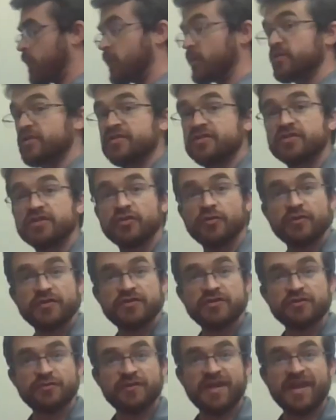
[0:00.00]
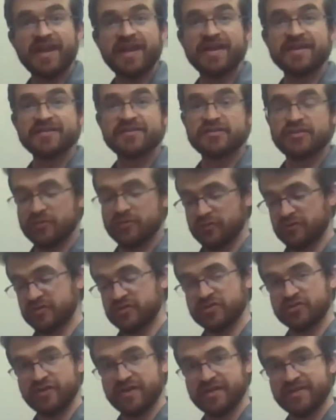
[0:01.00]
Just do what you can to
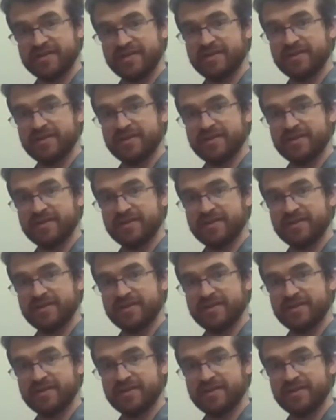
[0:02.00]
strengthen